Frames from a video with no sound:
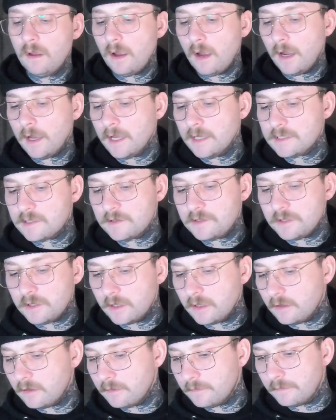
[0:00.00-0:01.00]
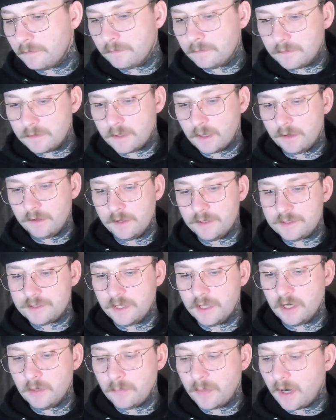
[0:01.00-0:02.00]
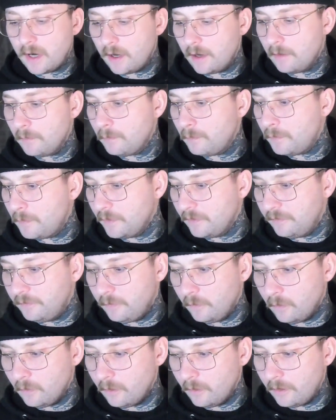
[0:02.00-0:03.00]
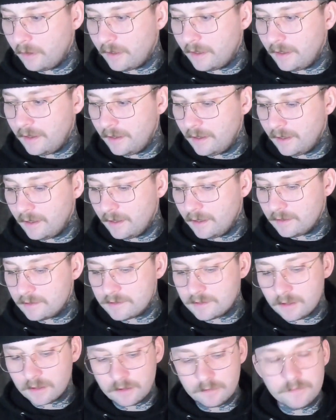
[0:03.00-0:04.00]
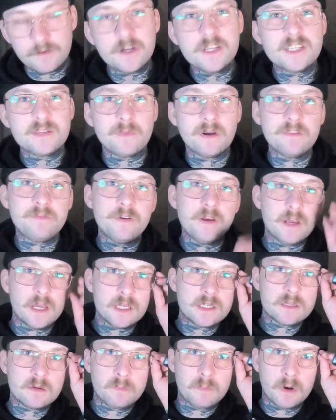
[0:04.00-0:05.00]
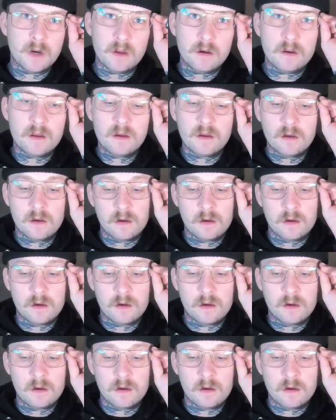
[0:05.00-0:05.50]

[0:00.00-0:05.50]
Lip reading: I guess I should have done this little part before I stuck the vise in my face, but